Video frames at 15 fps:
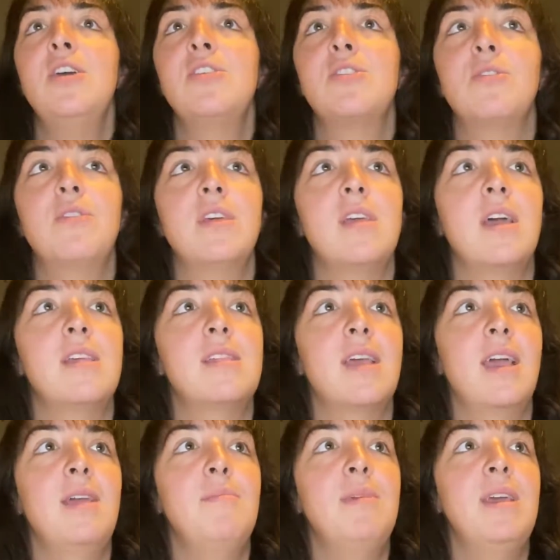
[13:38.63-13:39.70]
so the
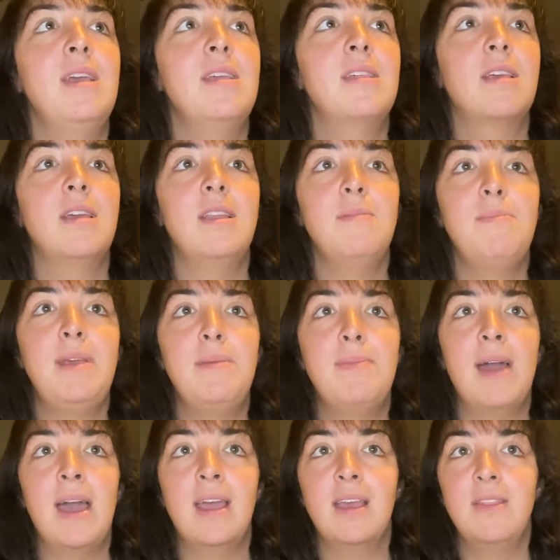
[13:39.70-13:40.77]
assignment is gonna be
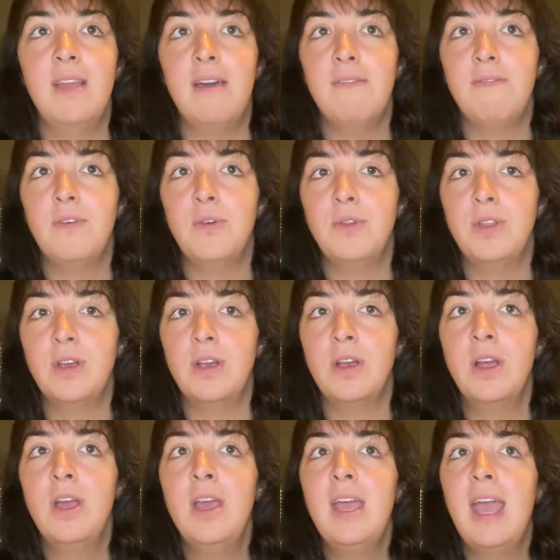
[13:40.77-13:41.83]
back in that folder,